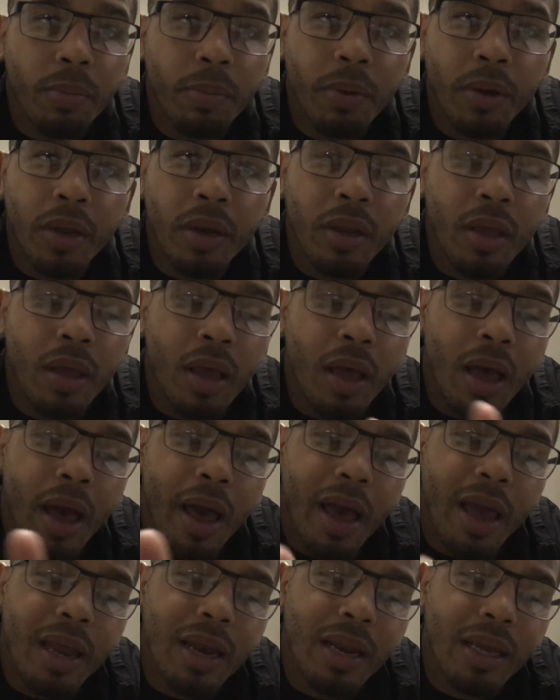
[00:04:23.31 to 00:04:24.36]
But
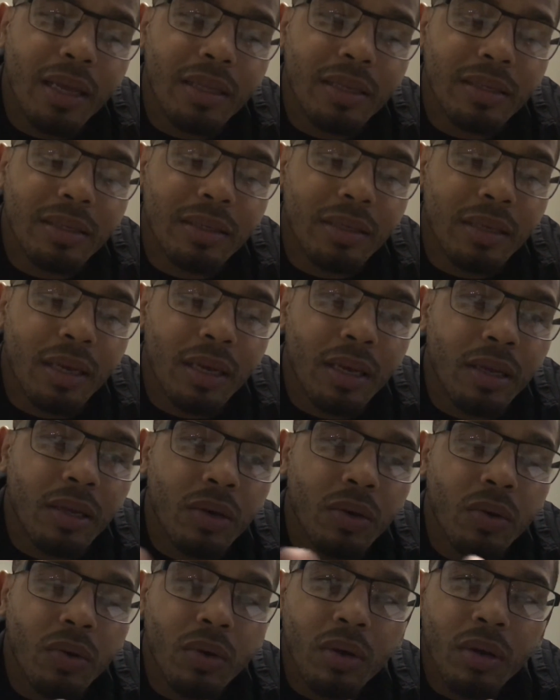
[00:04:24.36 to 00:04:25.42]
I'd like to say,
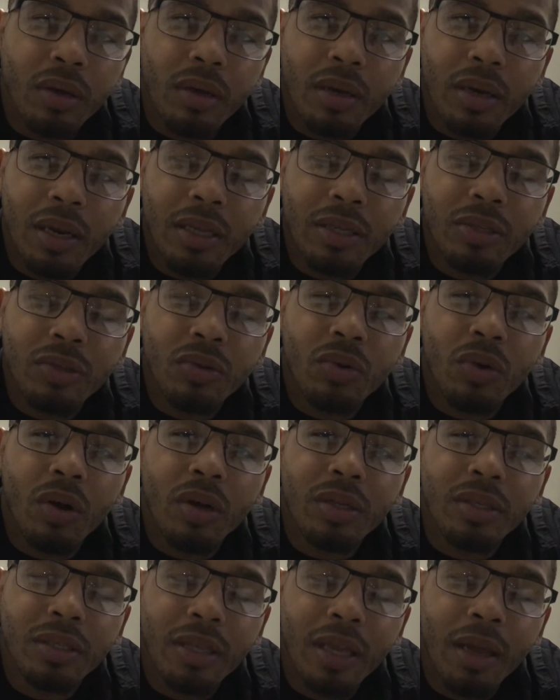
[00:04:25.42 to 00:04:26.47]
let's
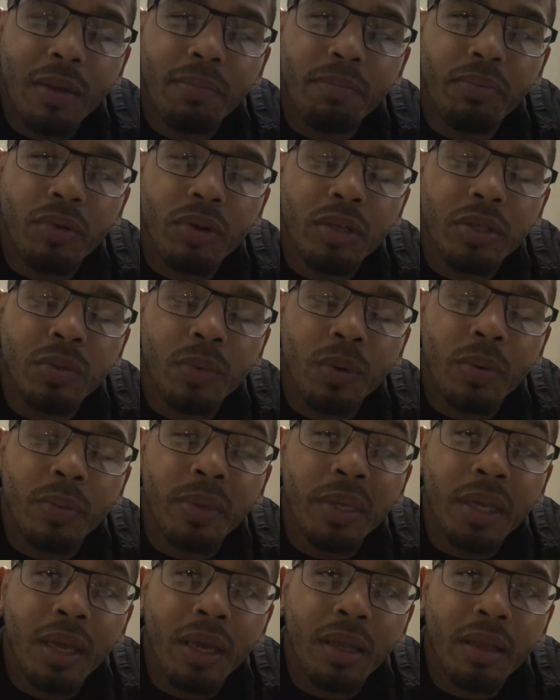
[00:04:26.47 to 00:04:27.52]
cross that bridge when we
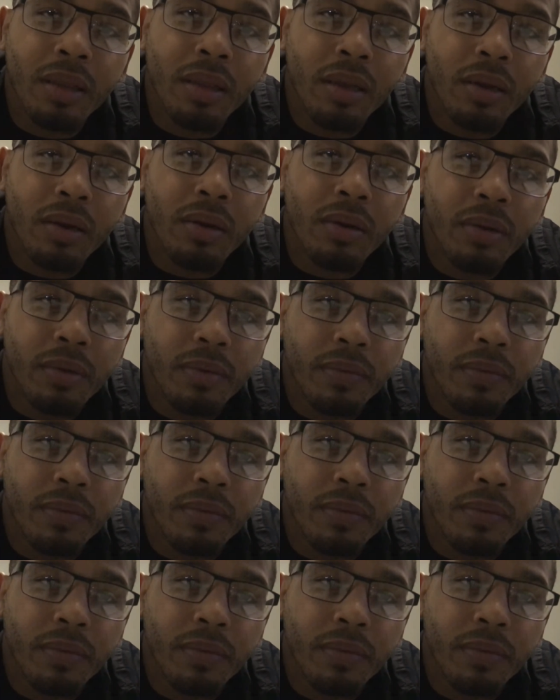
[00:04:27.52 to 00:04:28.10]
get there.